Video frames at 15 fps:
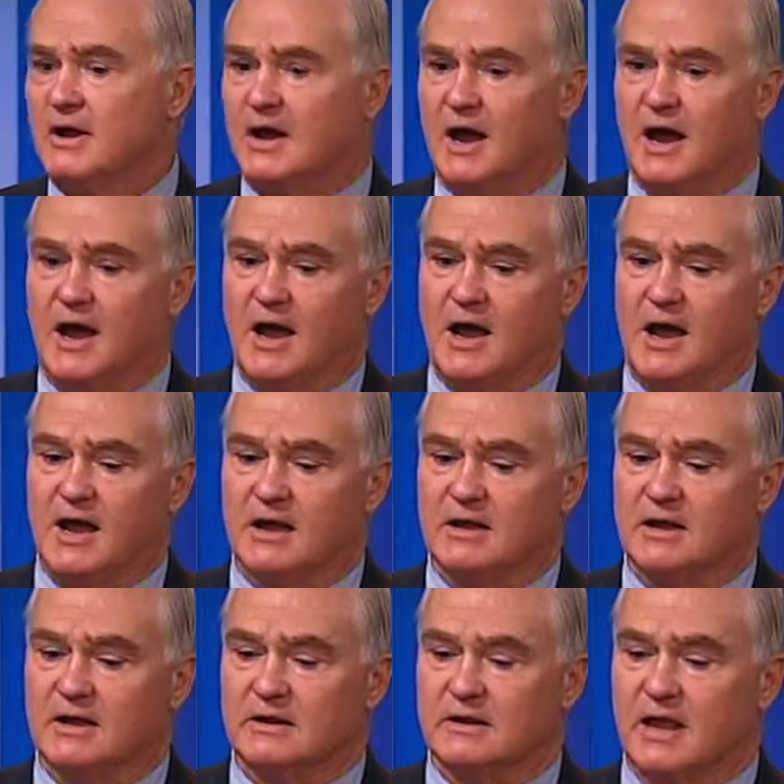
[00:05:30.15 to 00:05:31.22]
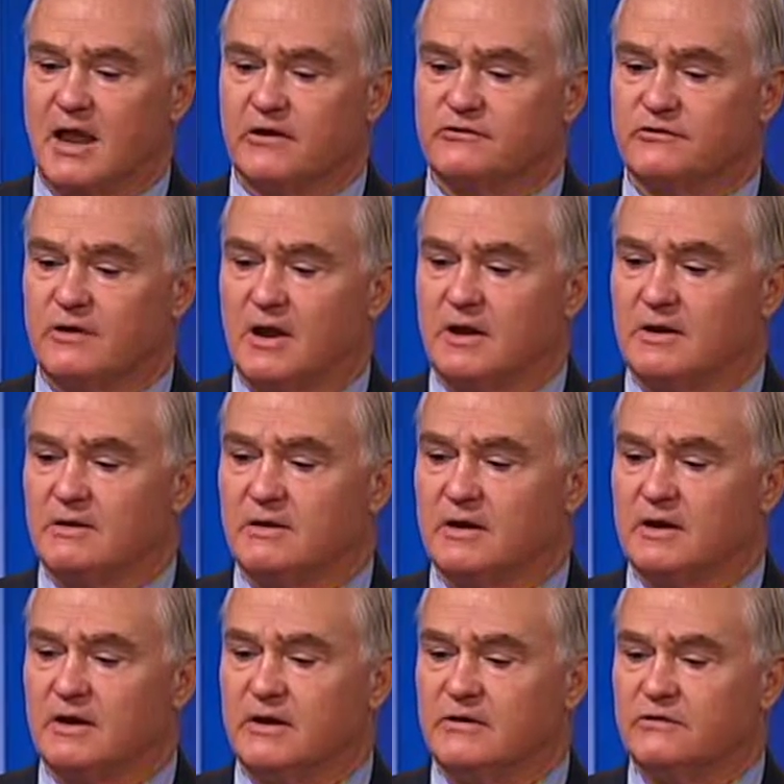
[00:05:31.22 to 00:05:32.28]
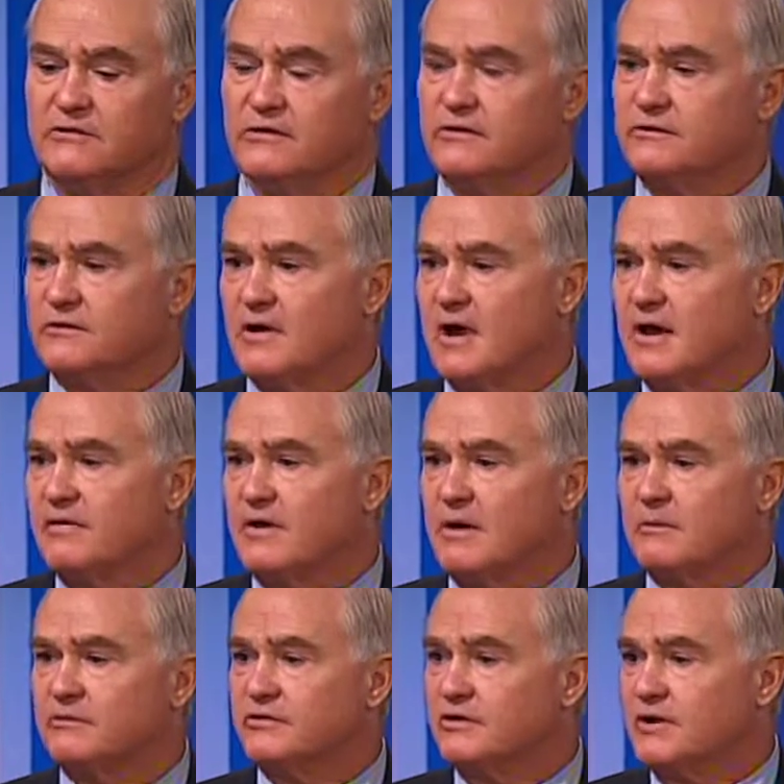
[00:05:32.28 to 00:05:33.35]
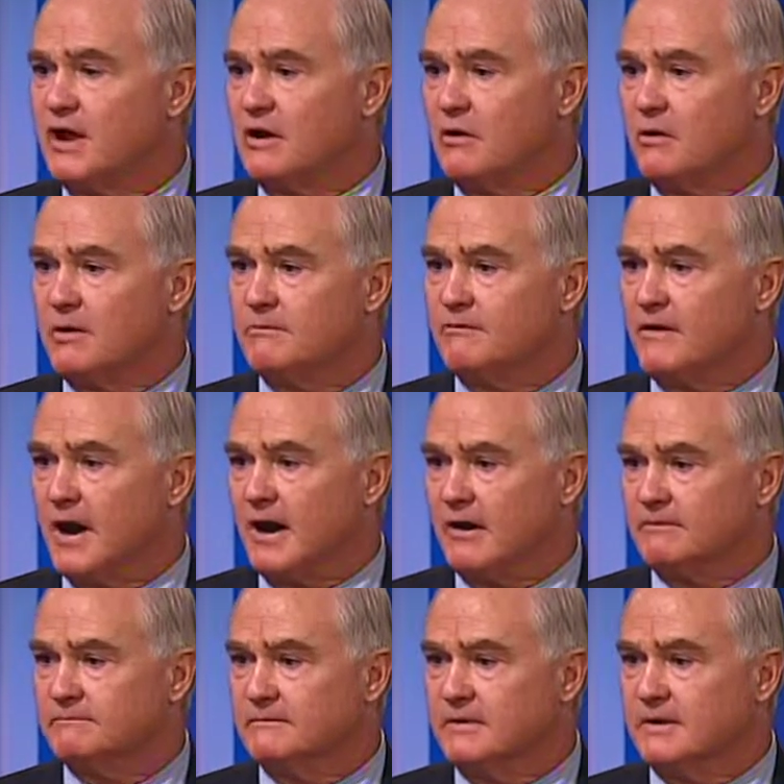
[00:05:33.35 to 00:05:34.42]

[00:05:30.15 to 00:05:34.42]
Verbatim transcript: Uh, last night in Seaside, that was a 10 alarm fire.